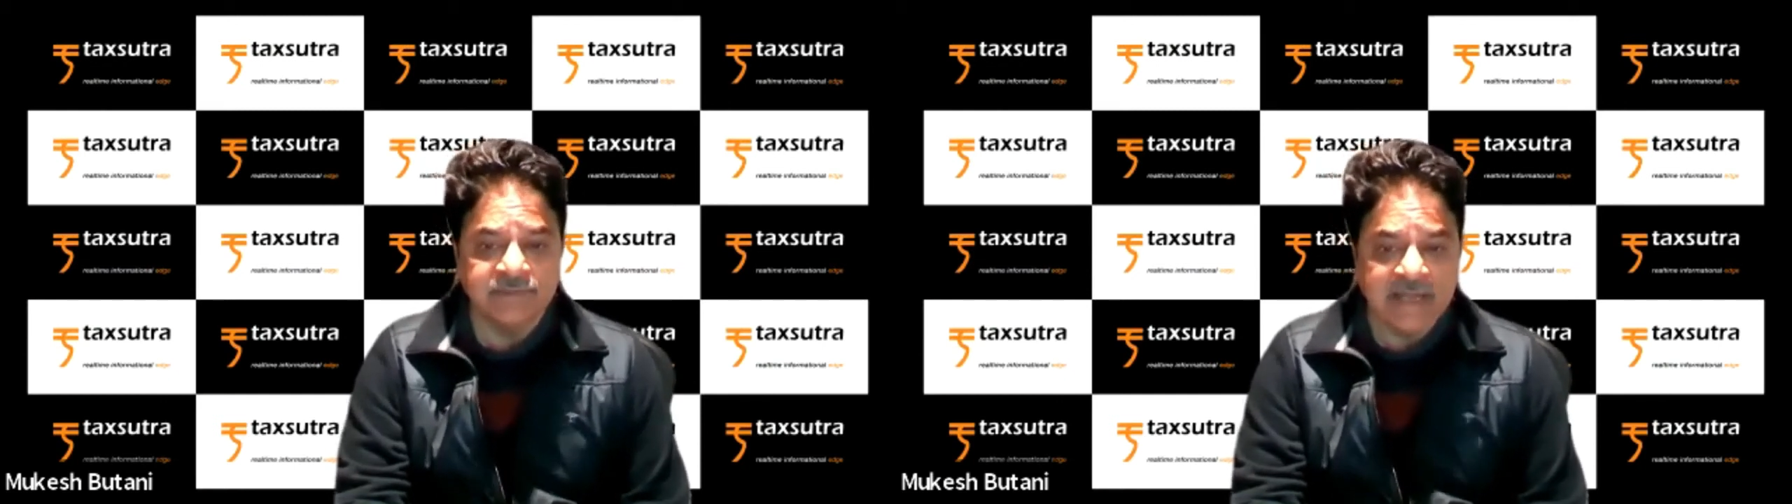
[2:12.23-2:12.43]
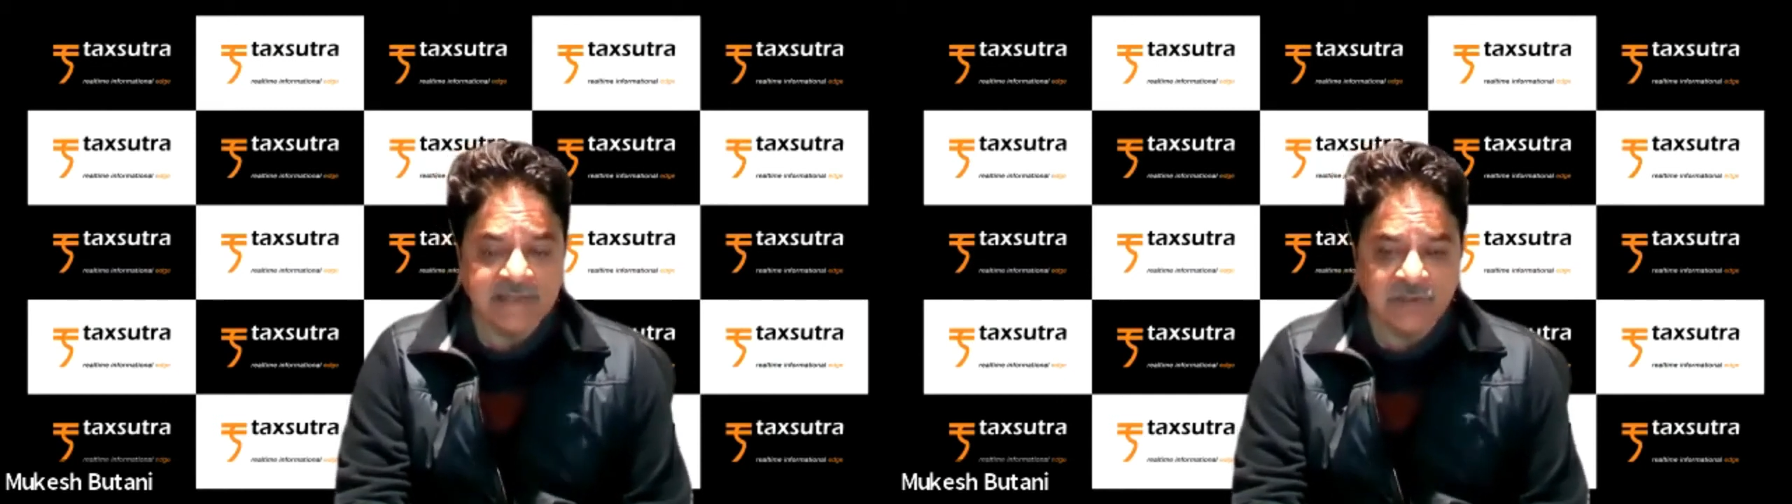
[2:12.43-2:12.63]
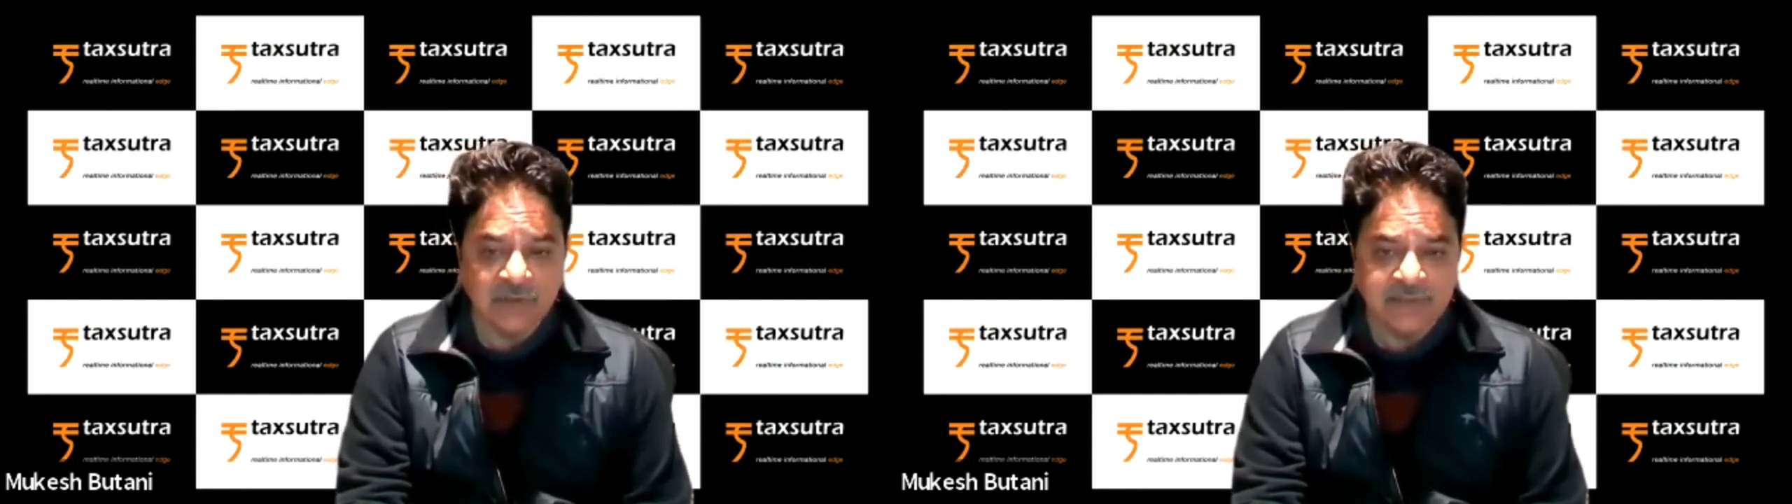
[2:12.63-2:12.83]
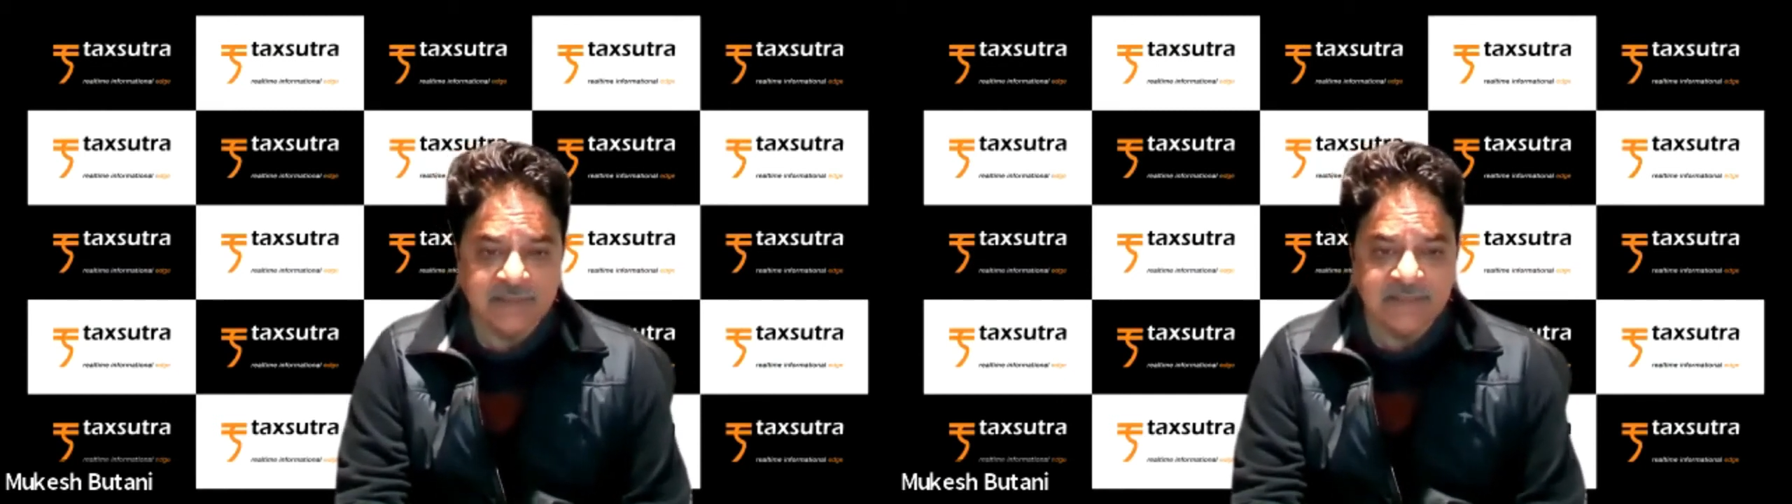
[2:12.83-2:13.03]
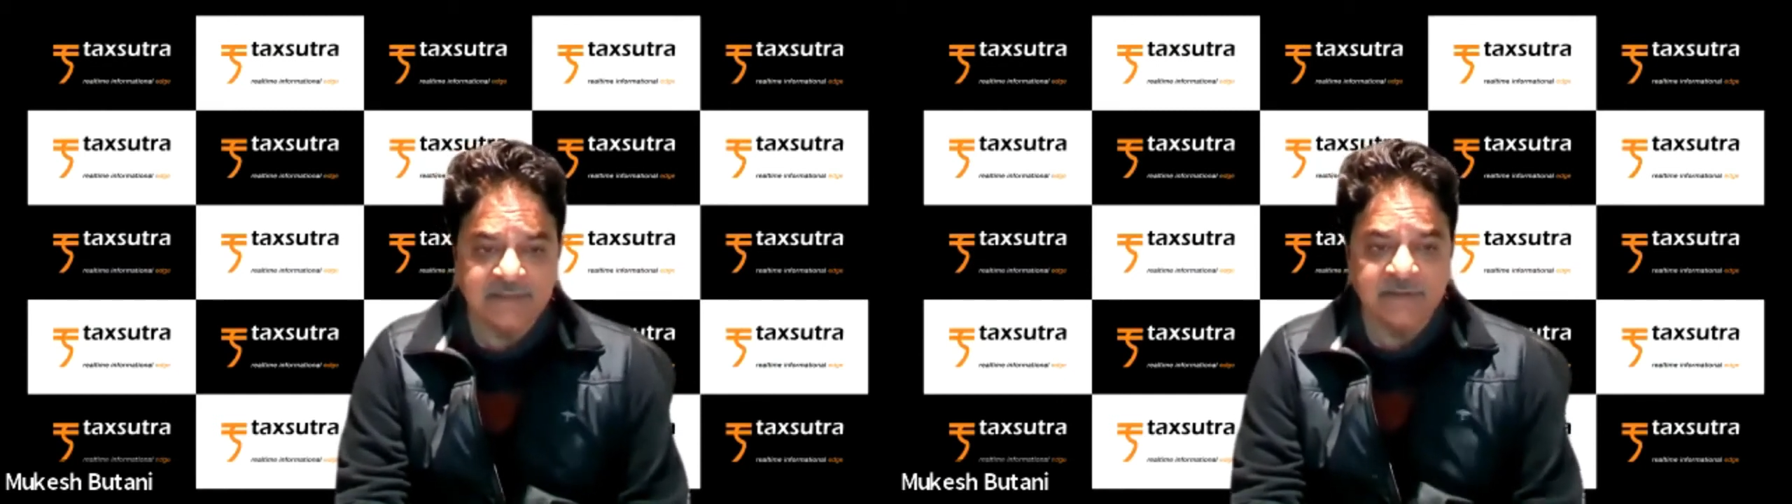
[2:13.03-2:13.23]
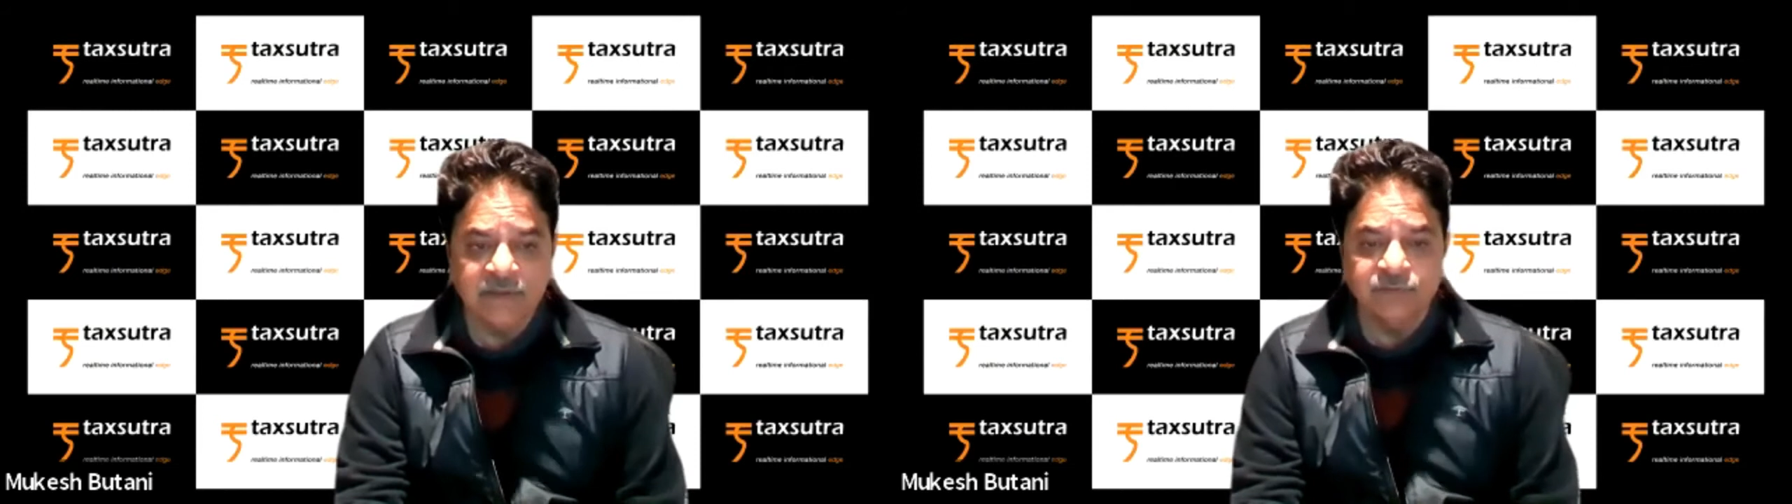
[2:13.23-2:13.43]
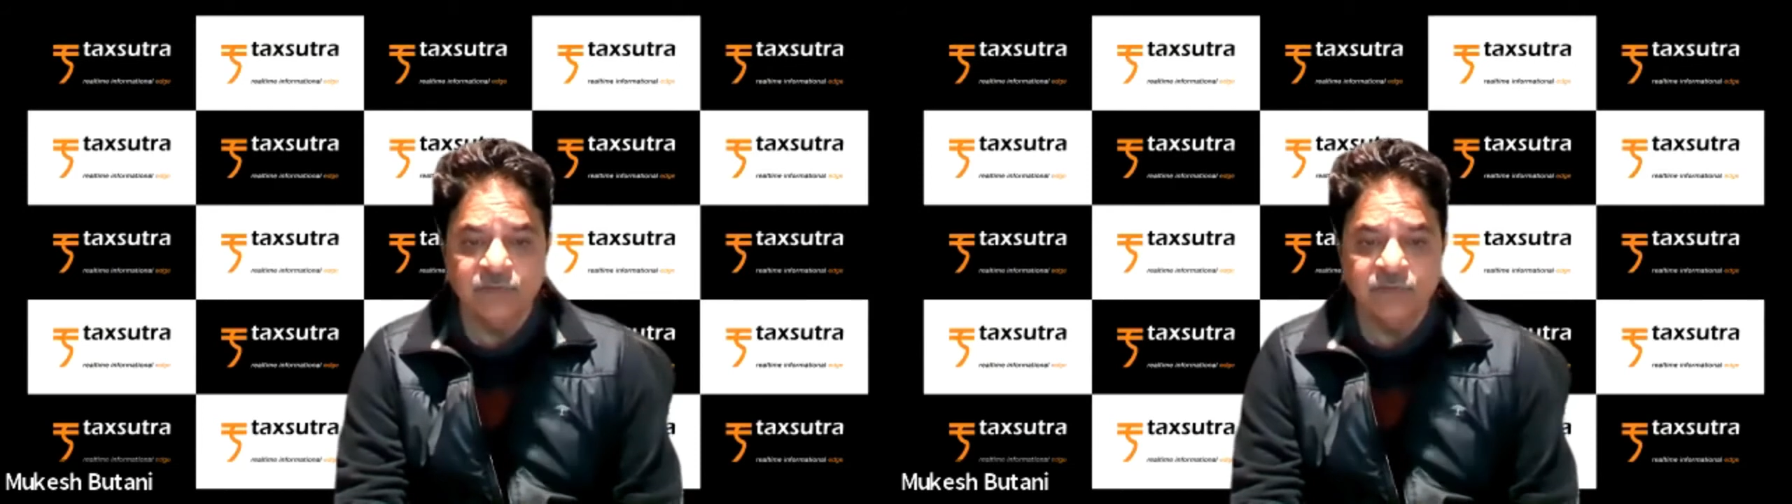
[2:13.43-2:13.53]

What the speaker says: of tax holidays